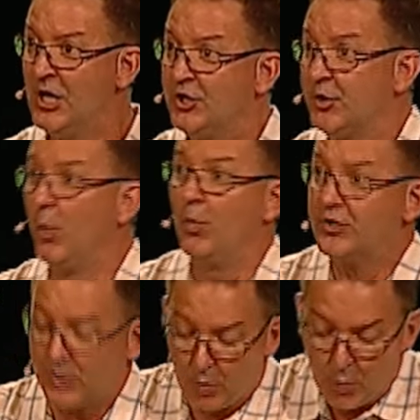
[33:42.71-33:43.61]
So,
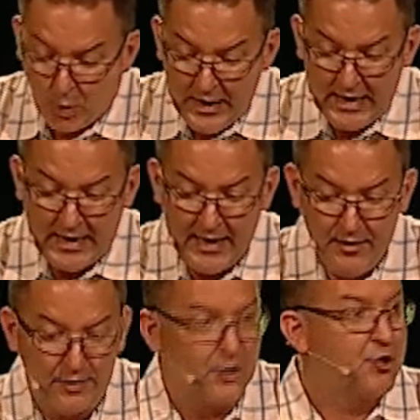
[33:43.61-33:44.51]
so
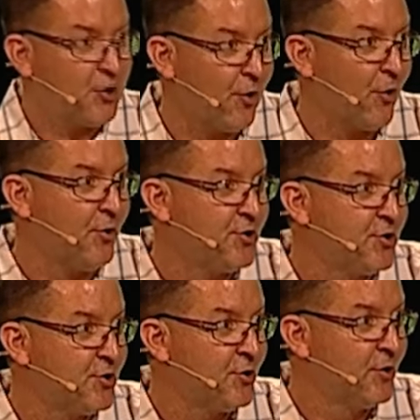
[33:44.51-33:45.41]
we, the
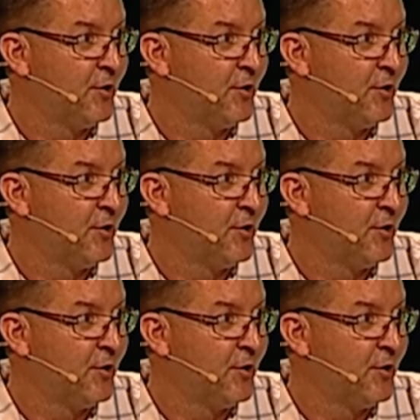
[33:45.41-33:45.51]
church,